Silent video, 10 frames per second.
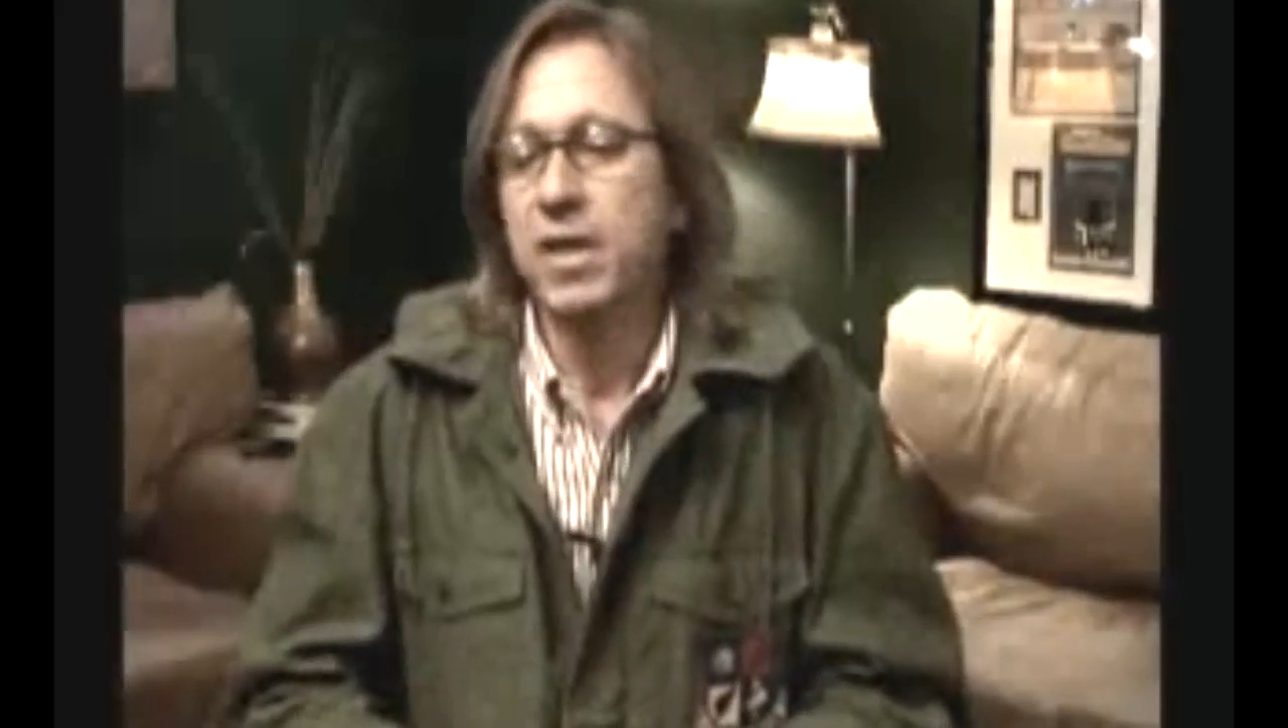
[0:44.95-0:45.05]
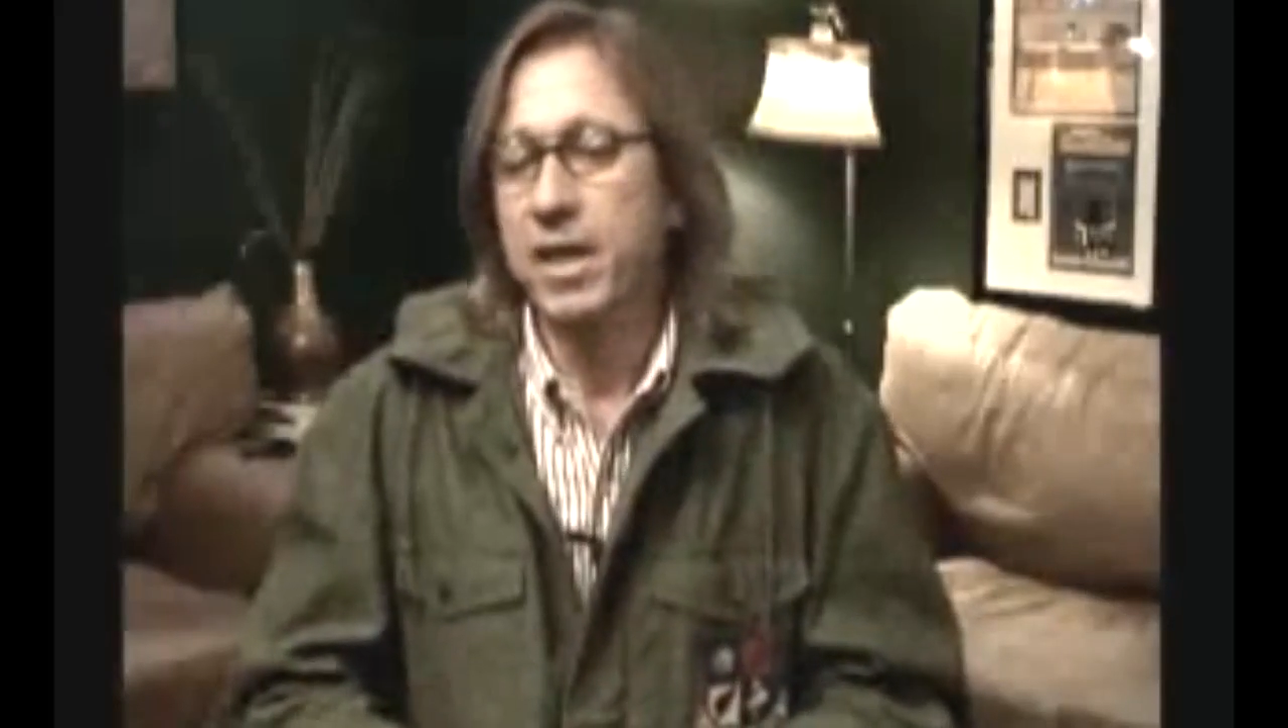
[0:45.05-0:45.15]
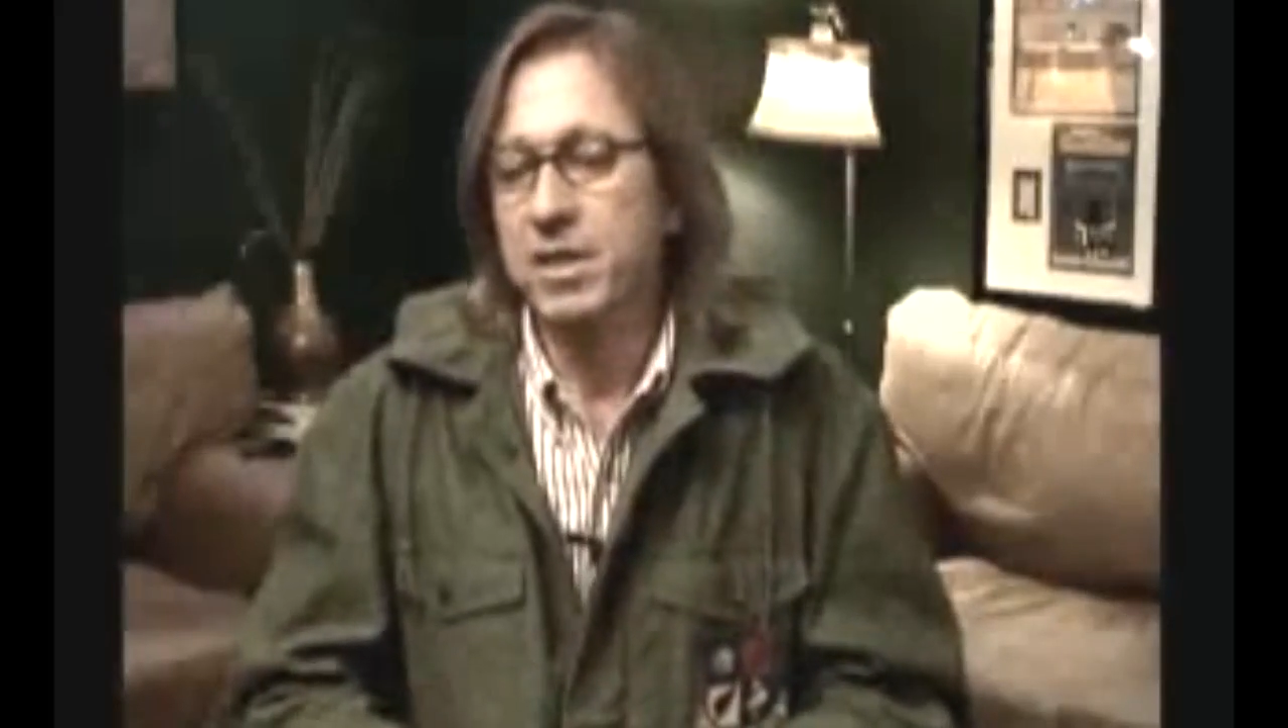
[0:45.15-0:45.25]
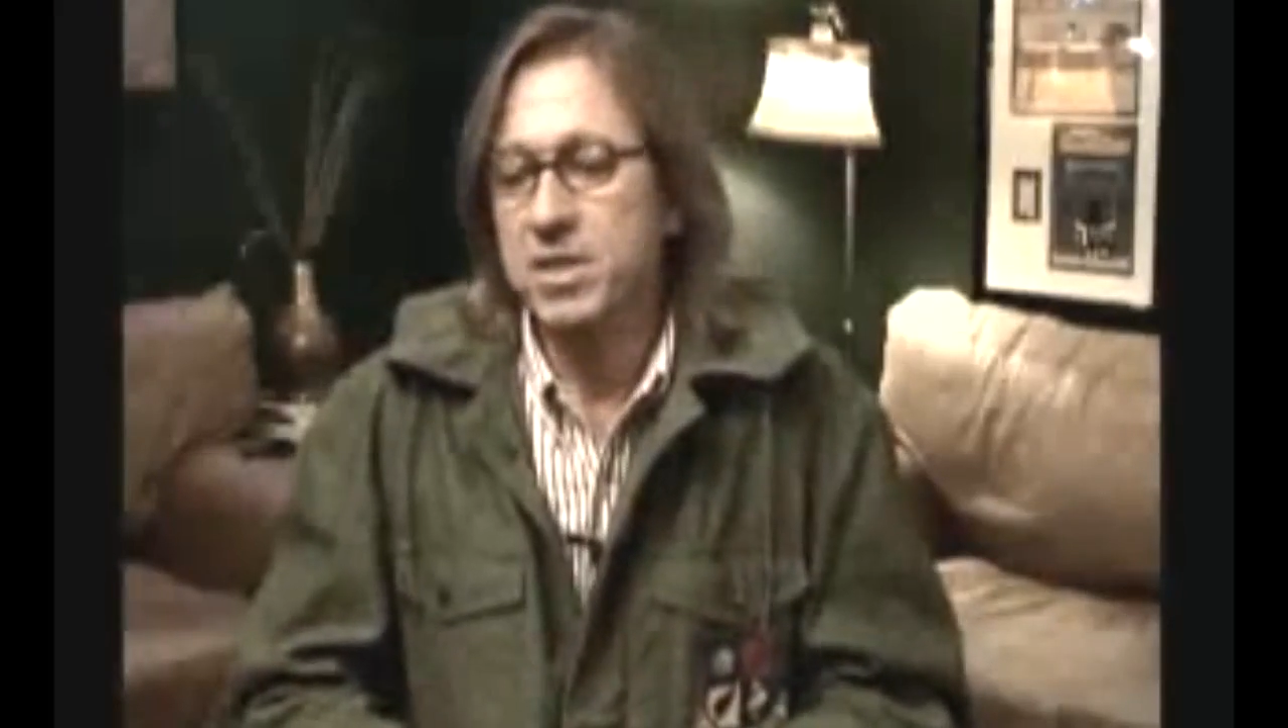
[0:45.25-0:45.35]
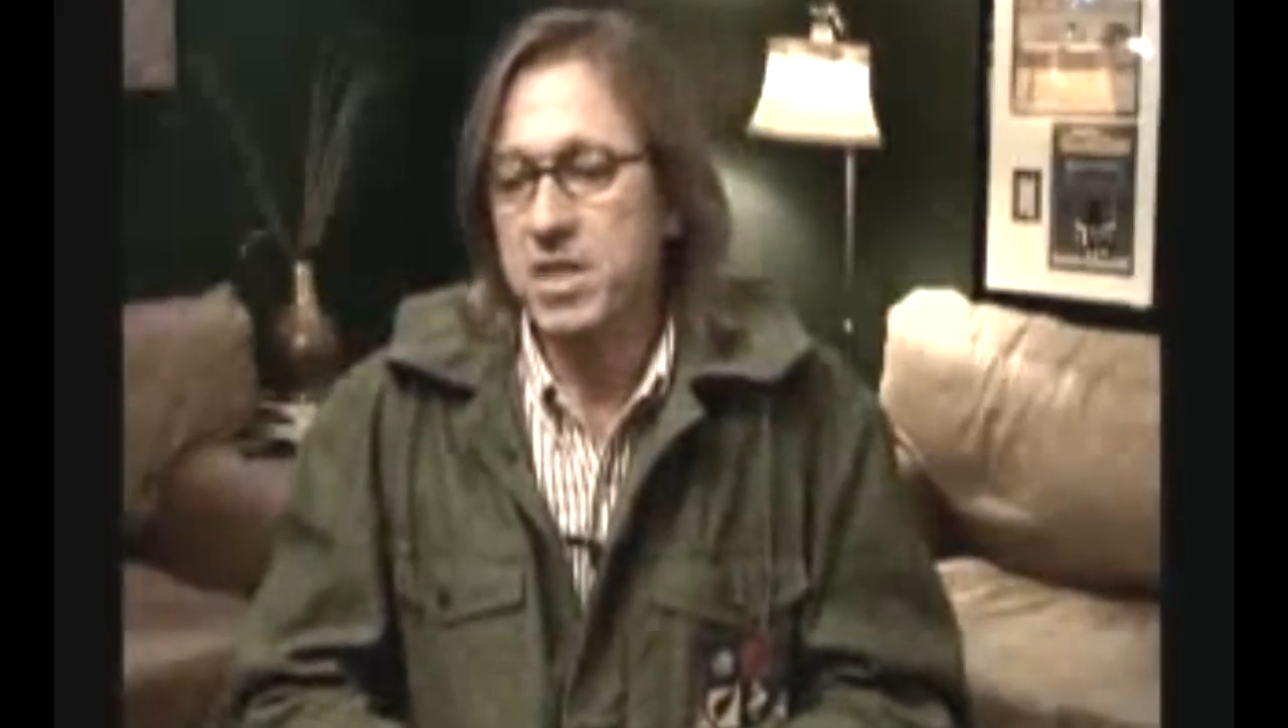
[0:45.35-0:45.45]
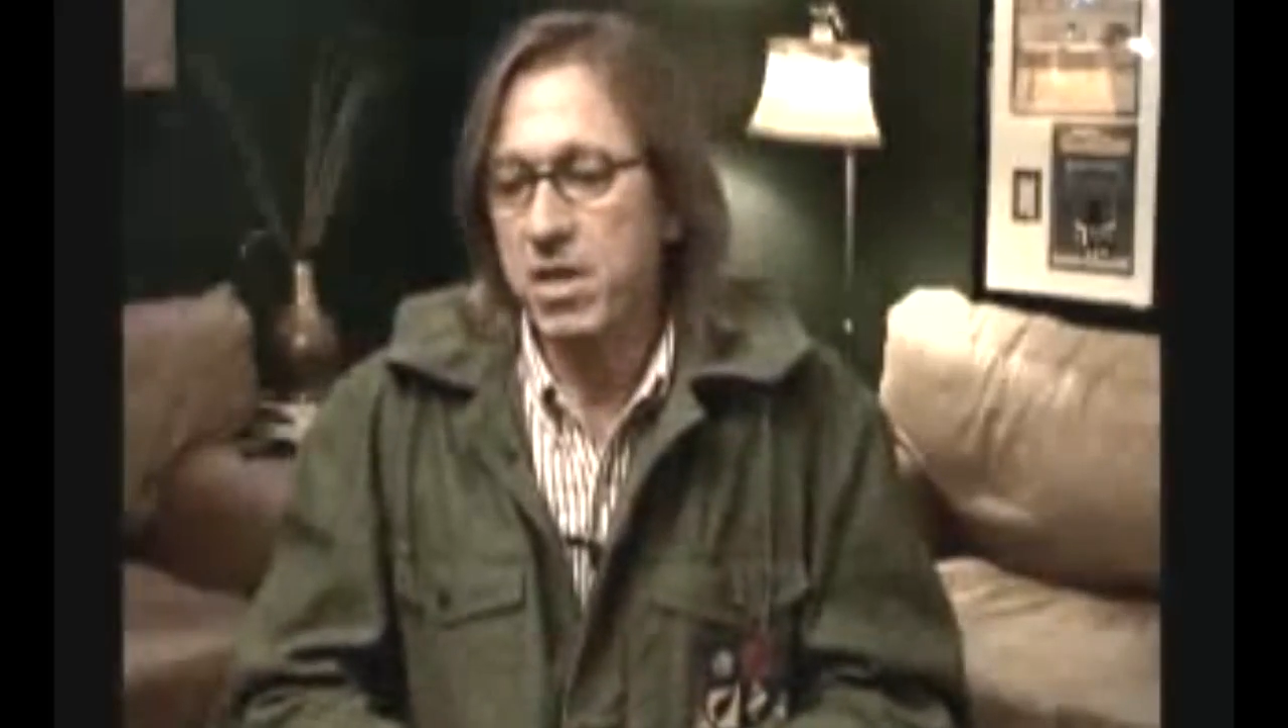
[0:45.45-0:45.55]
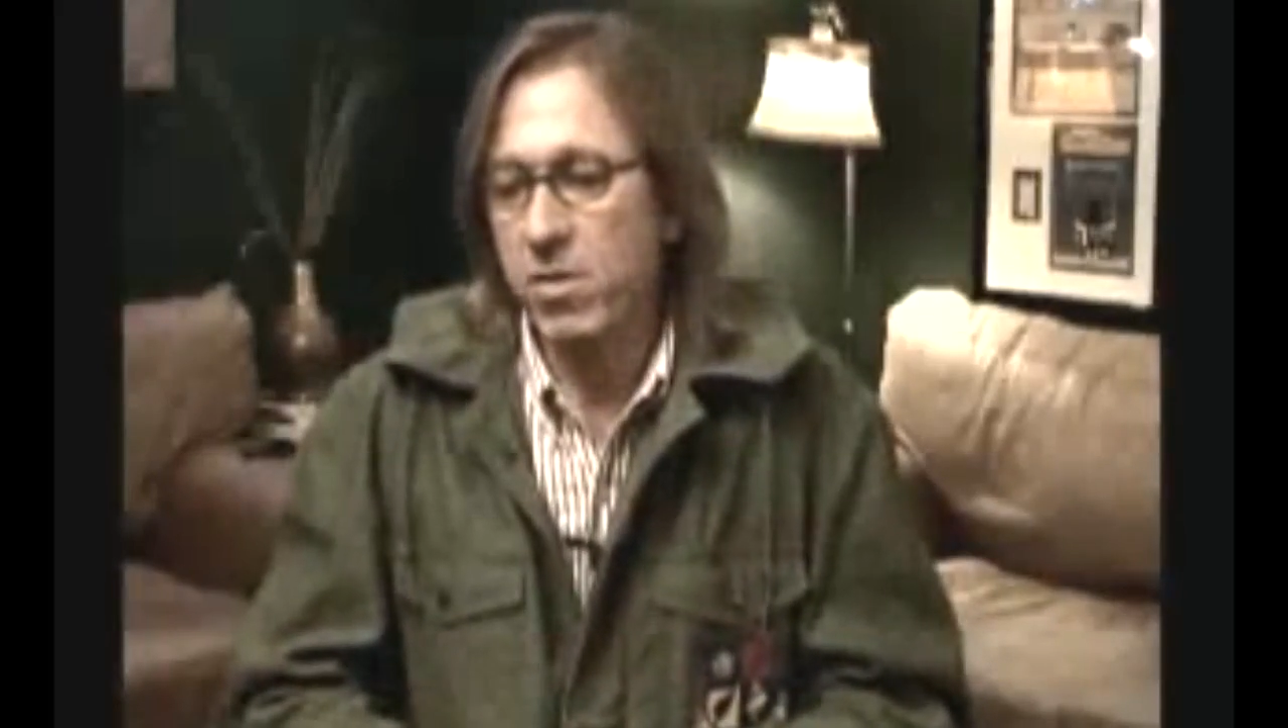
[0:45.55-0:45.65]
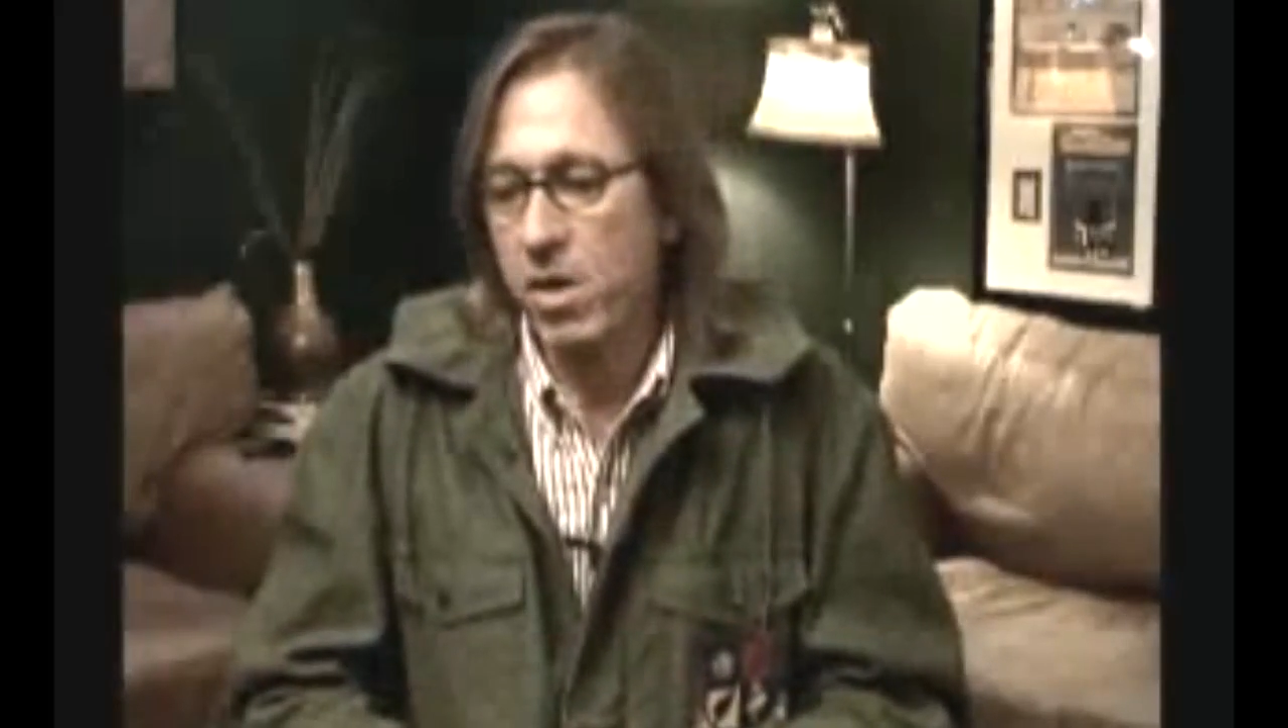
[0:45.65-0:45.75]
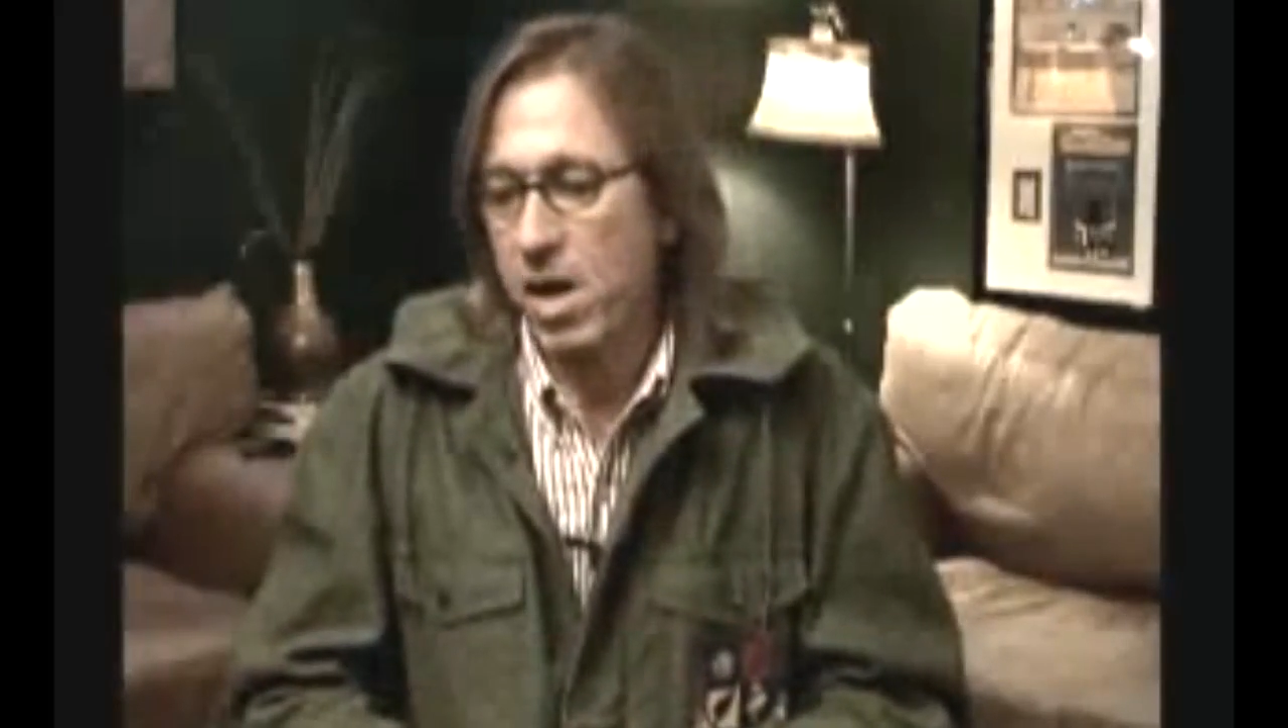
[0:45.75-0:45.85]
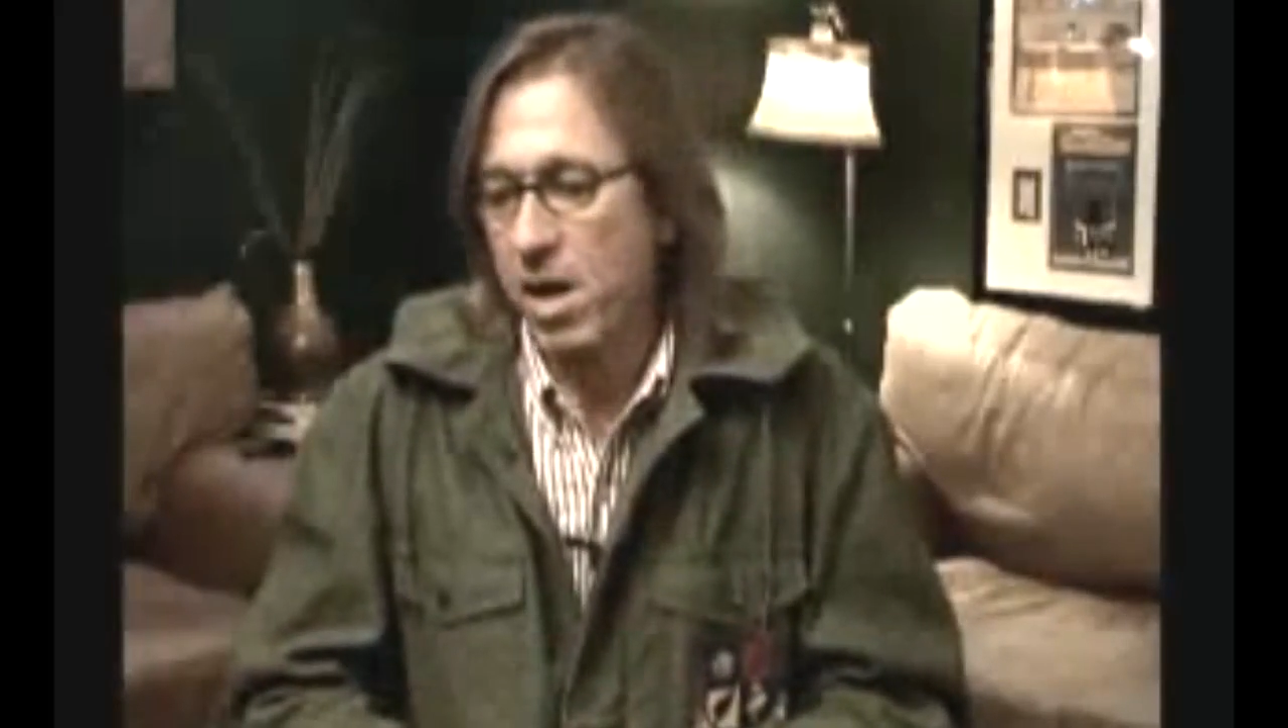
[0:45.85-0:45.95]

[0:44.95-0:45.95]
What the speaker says: And so